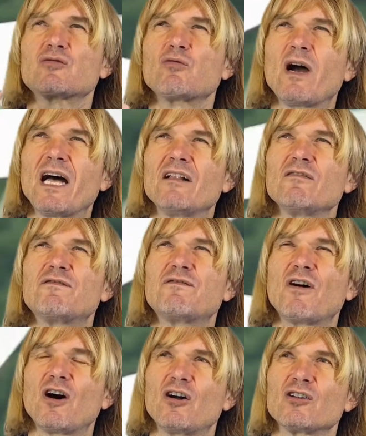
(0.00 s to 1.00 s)
12
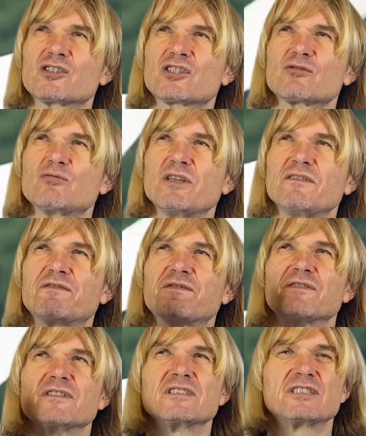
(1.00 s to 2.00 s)
volts with
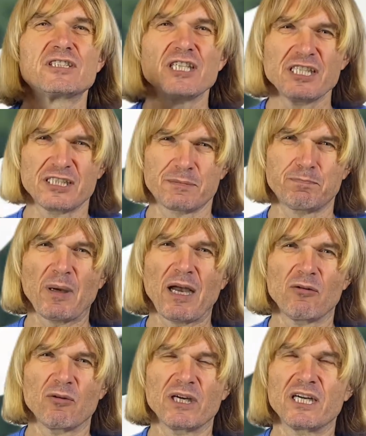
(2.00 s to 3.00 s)
this
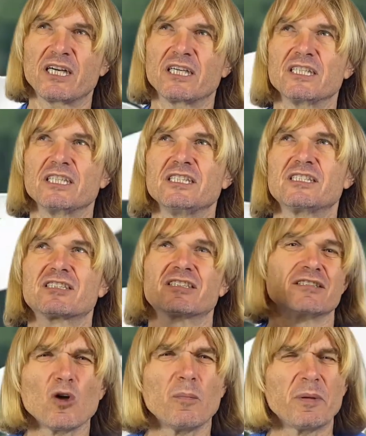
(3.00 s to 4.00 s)
power is
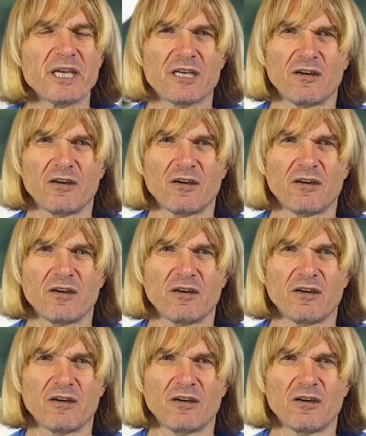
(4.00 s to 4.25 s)
too big